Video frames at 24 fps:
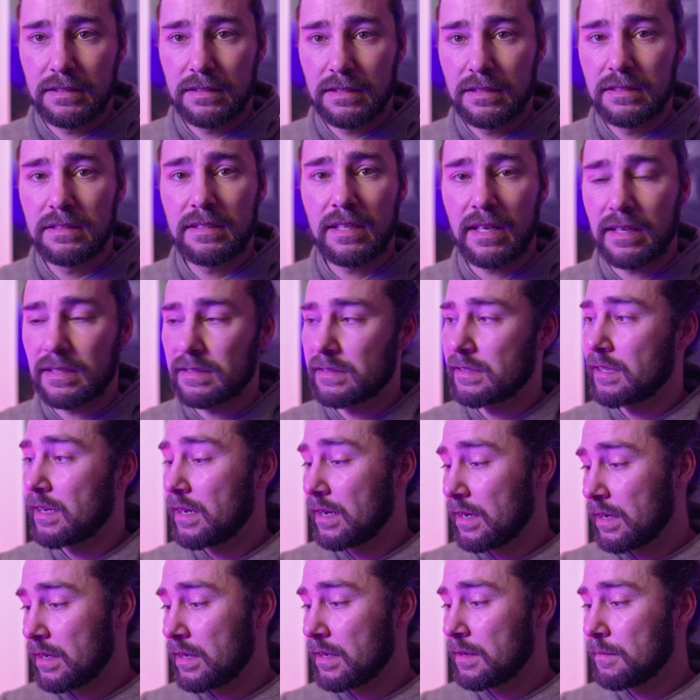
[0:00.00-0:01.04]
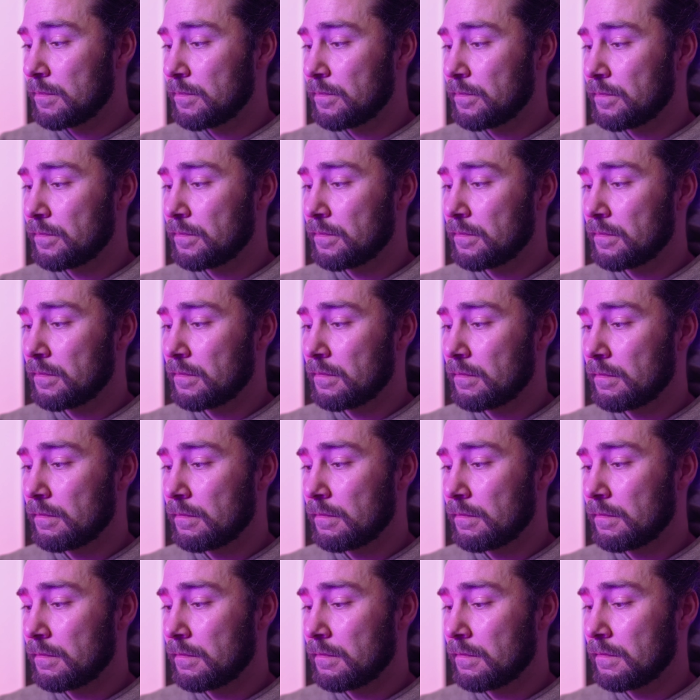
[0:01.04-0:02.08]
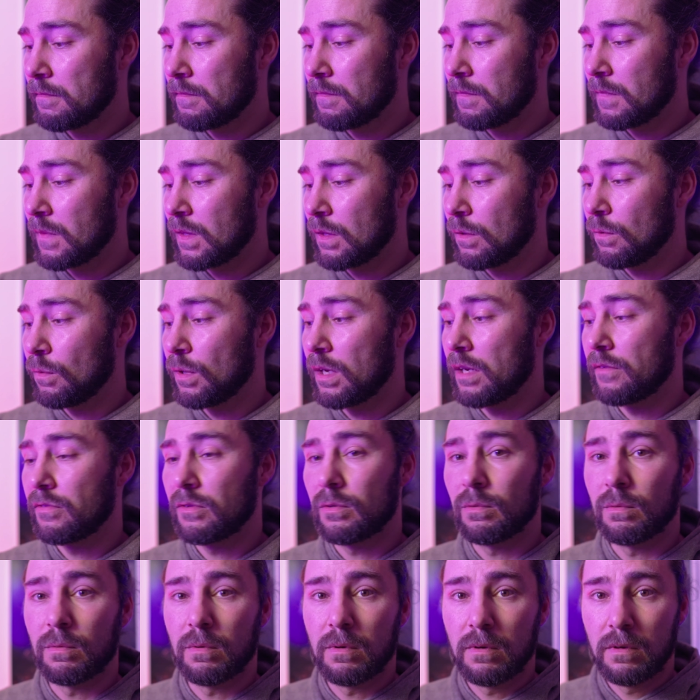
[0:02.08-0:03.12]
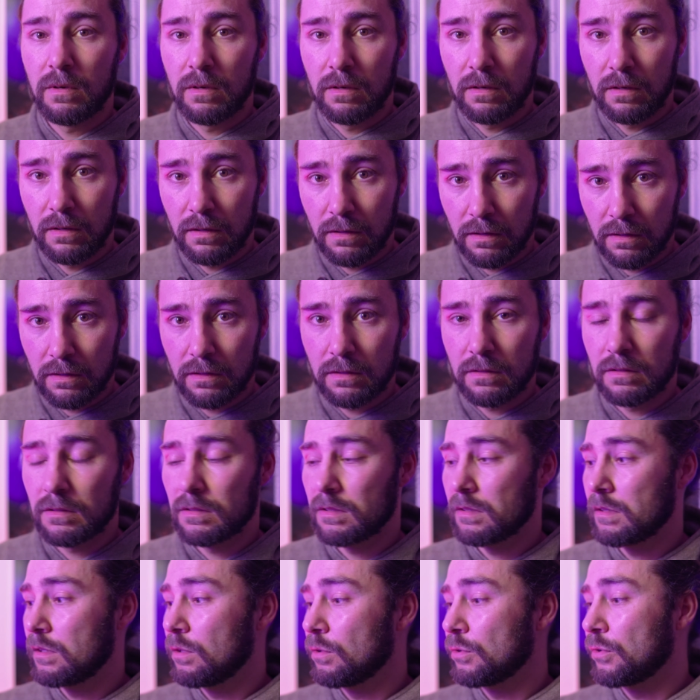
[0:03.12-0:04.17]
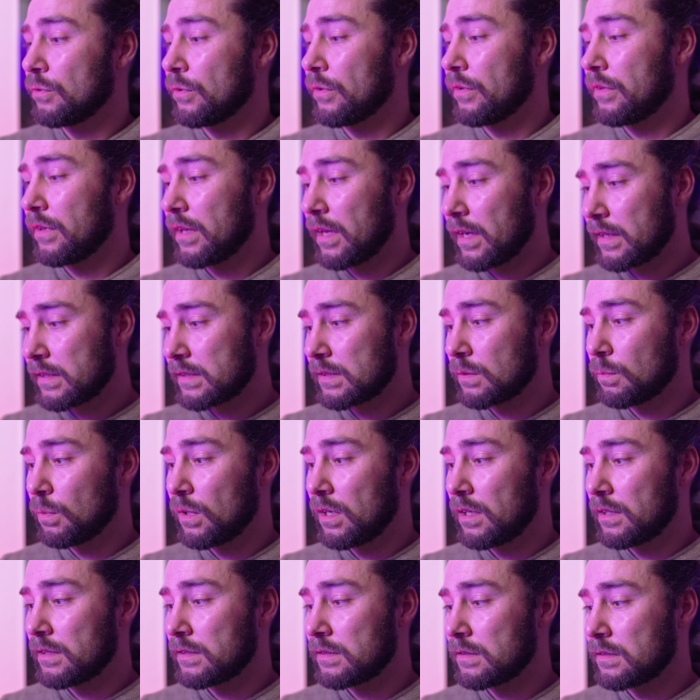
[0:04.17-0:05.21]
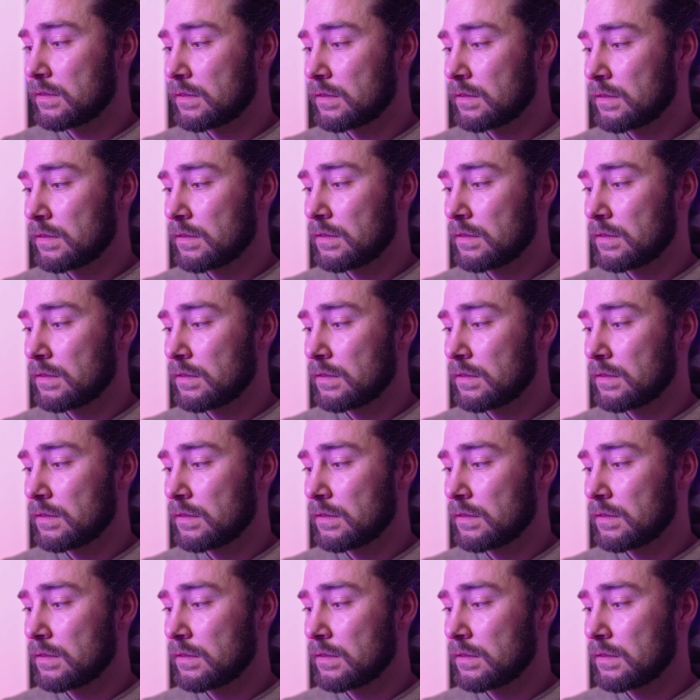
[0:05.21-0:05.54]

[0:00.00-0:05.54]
it takes time. You have to go to the next one.